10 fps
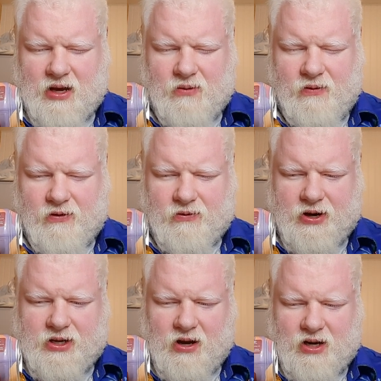We've
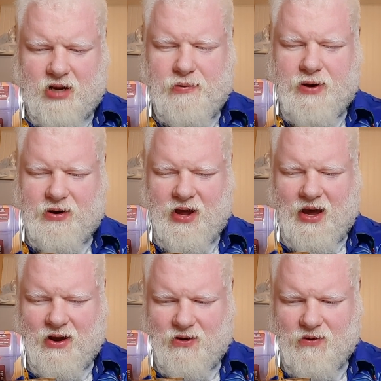already talked about
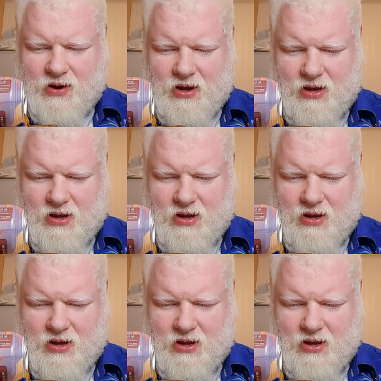how